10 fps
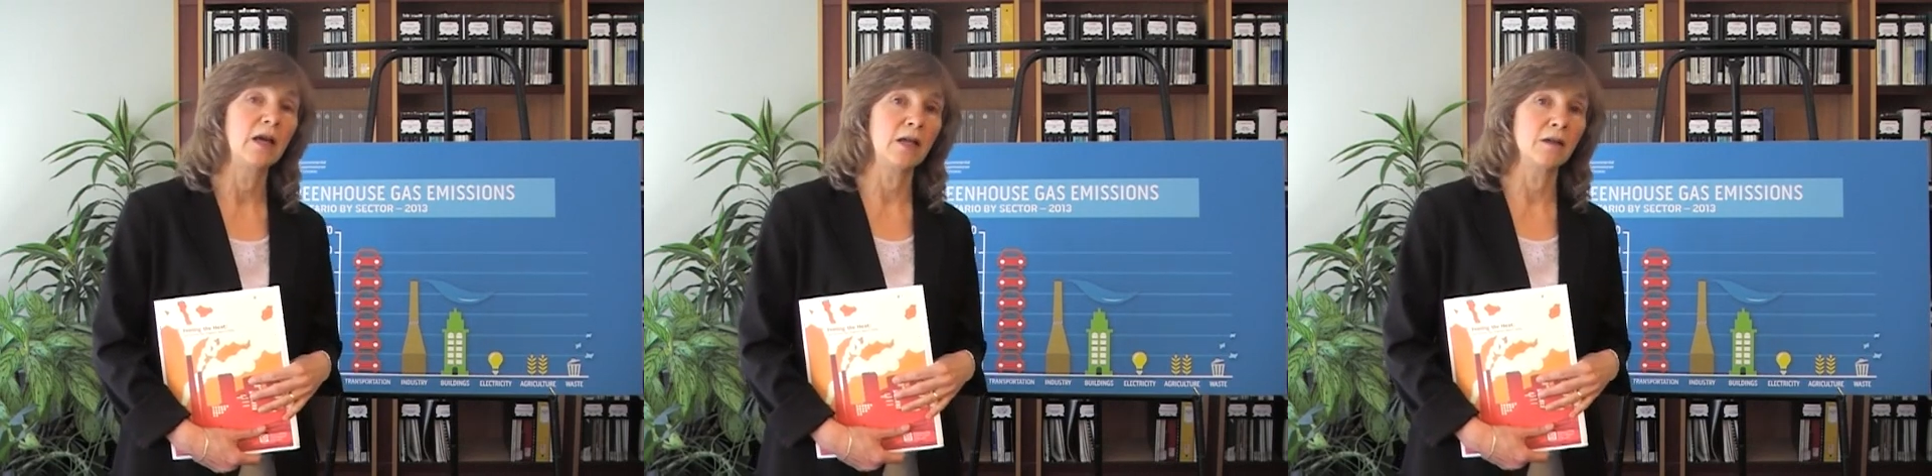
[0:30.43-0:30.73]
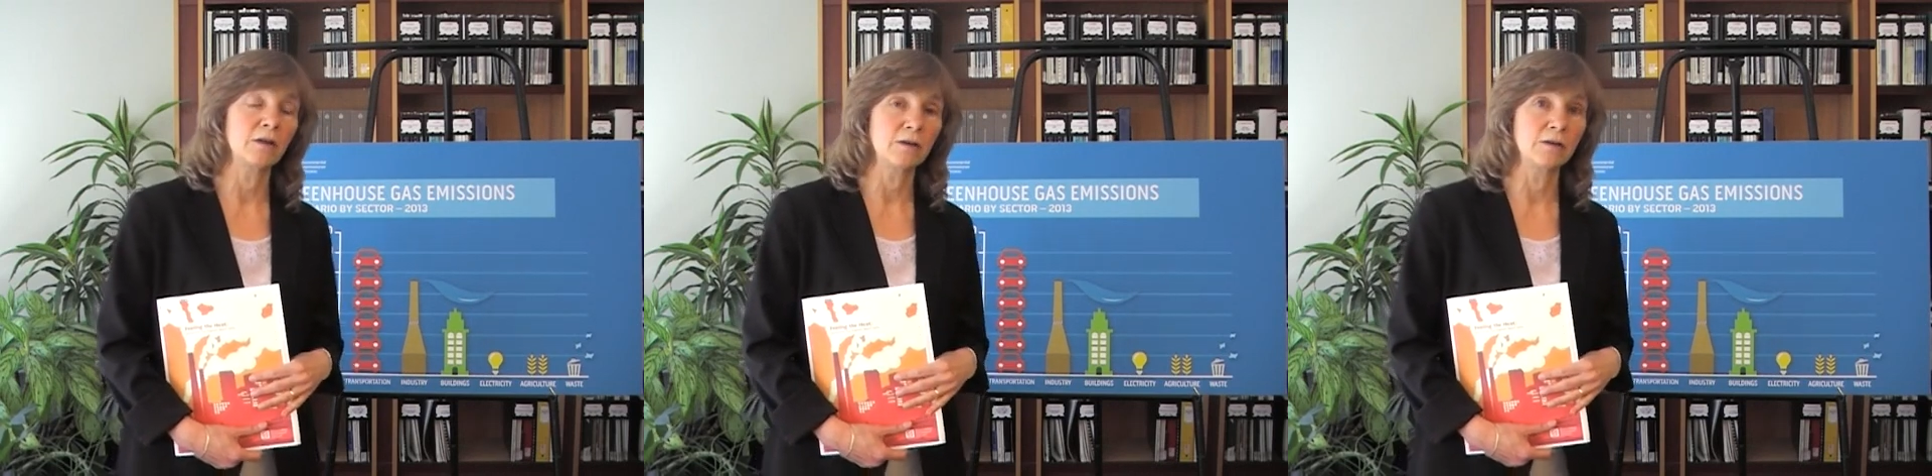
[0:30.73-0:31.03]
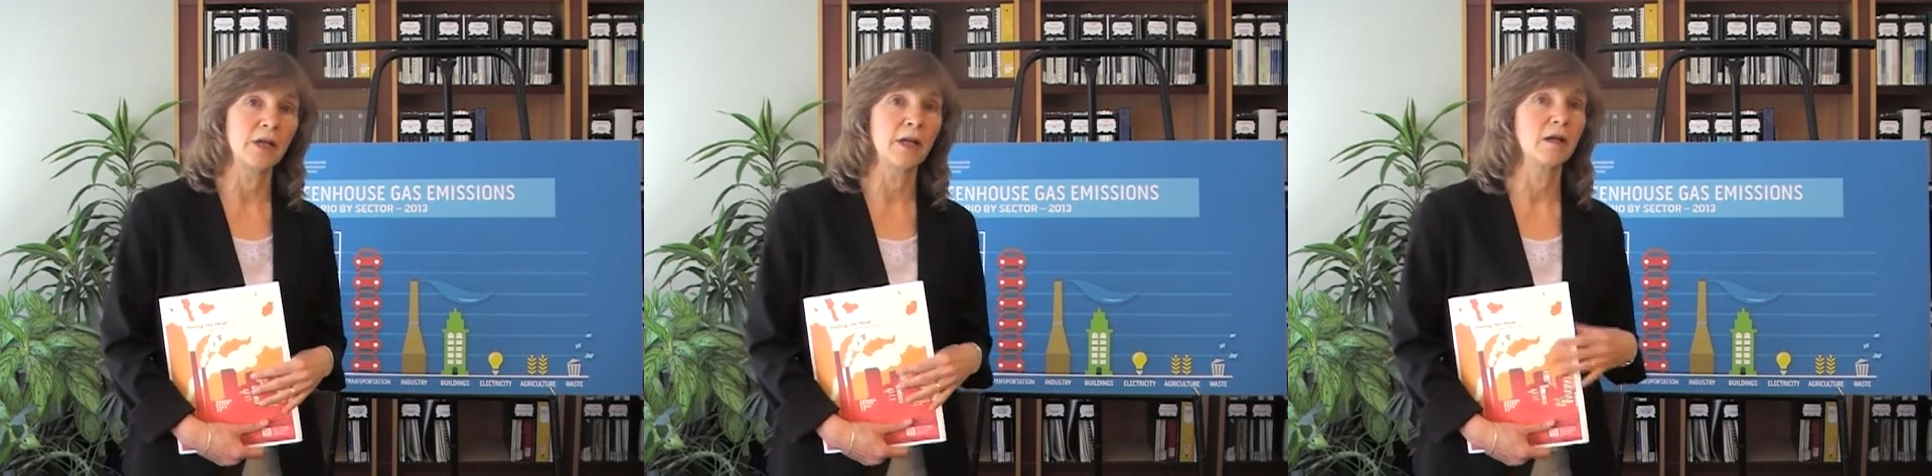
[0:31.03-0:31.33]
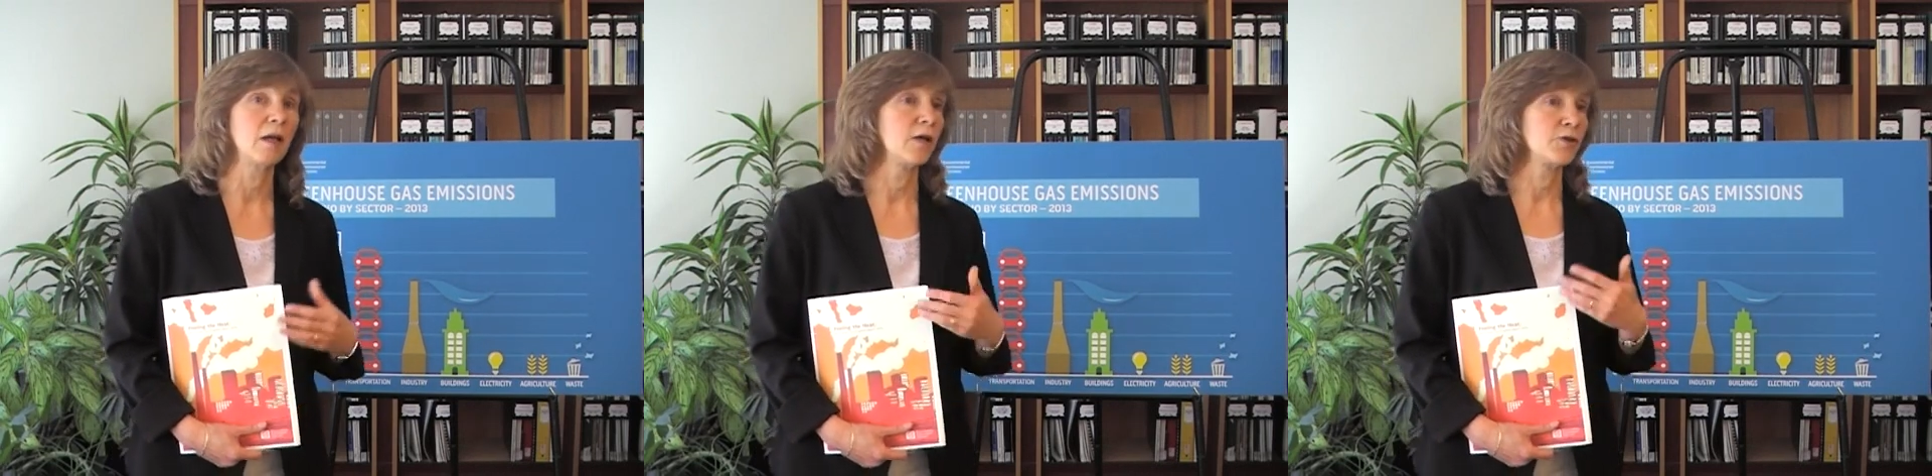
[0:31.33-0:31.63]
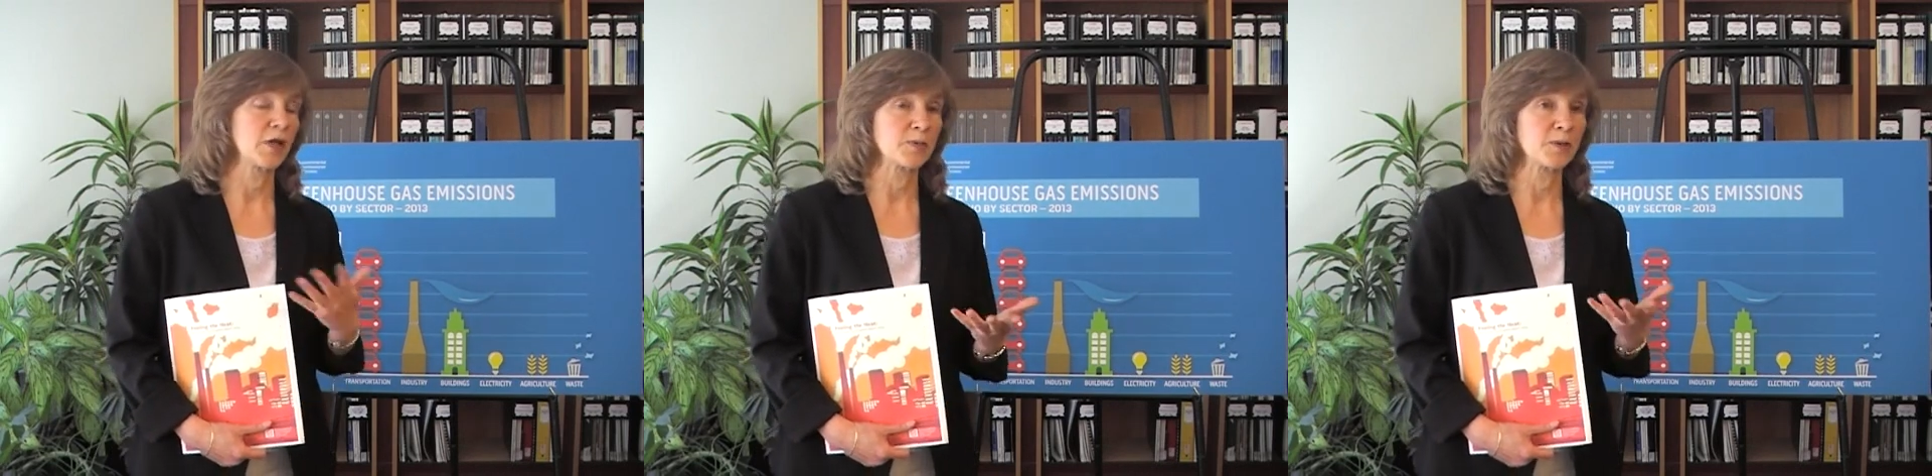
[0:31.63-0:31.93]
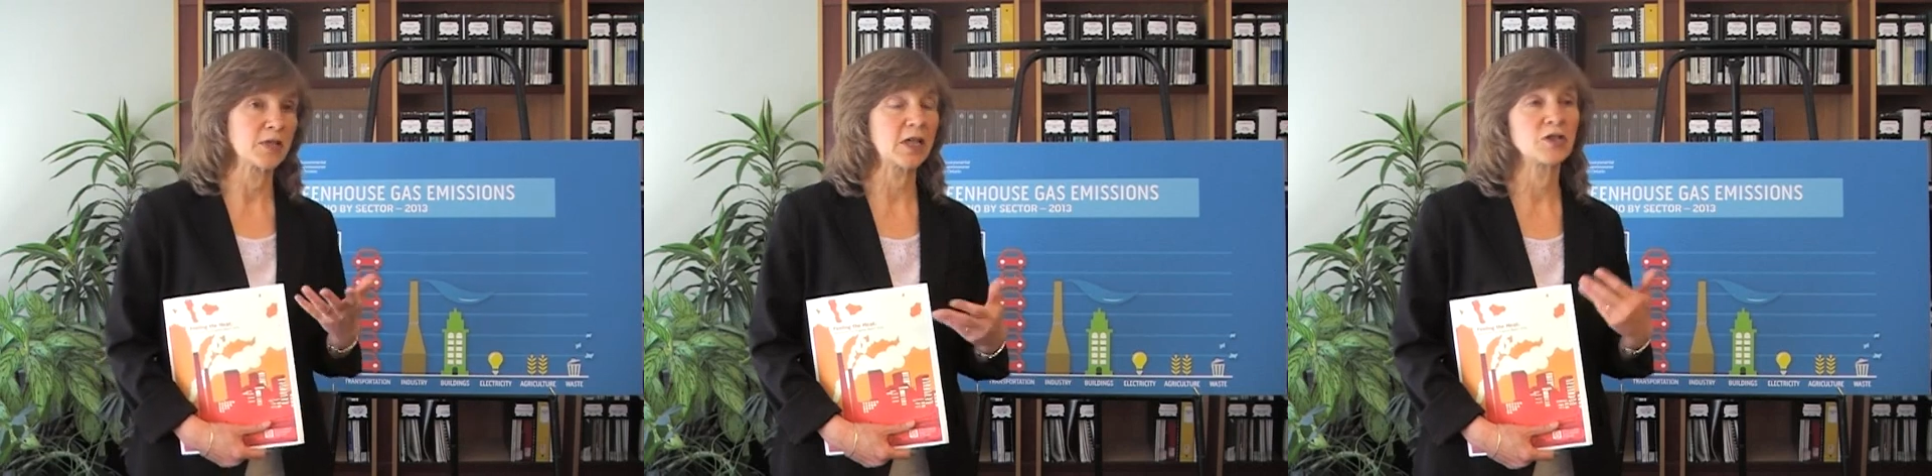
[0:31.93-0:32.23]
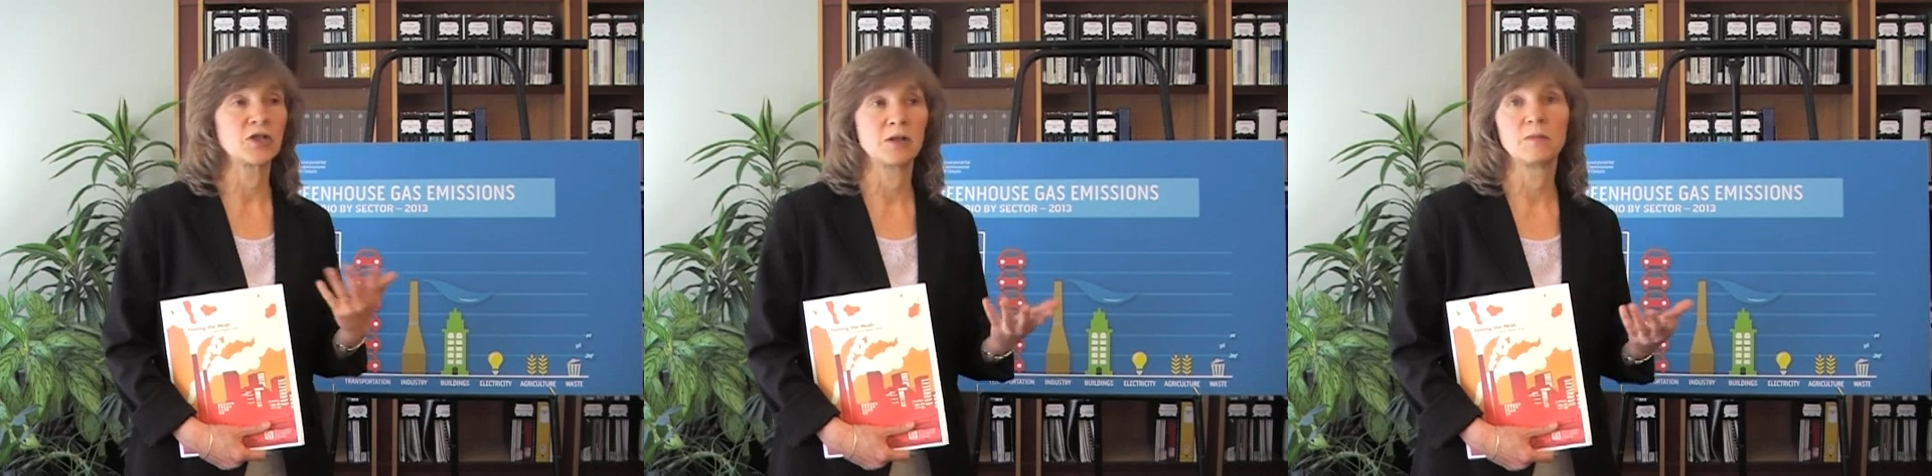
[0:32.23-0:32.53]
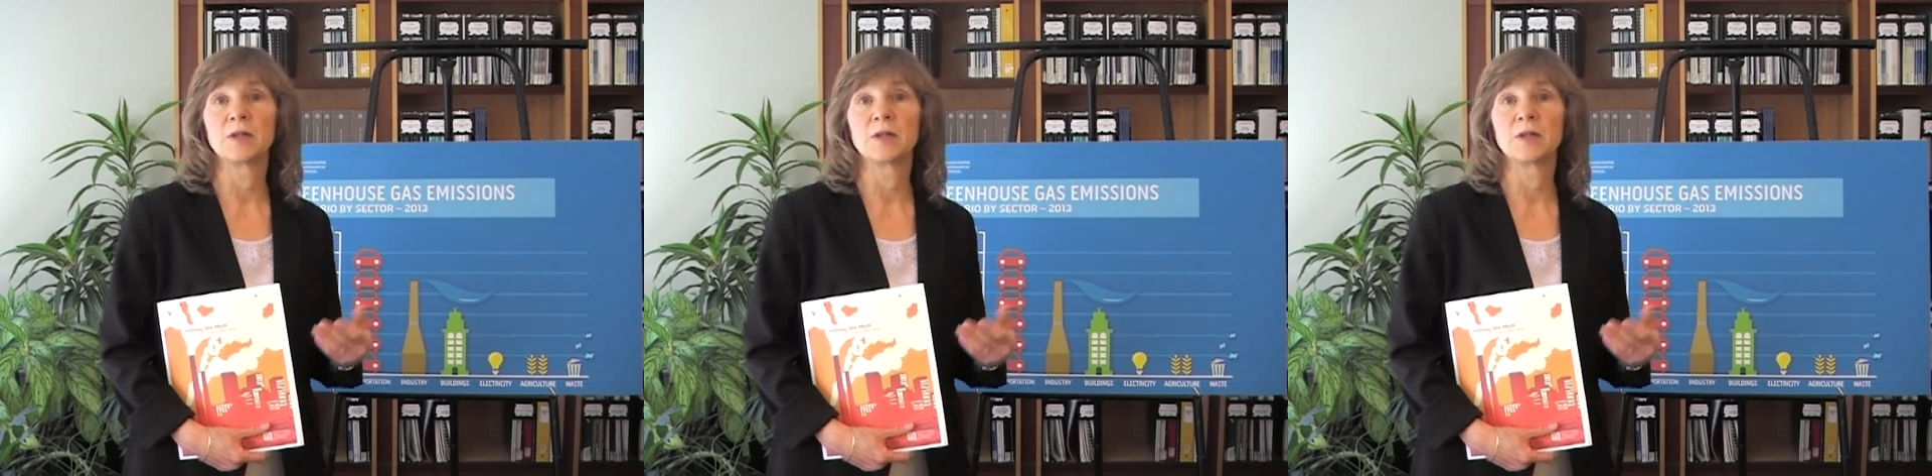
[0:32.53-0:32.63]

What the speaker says: including transportation,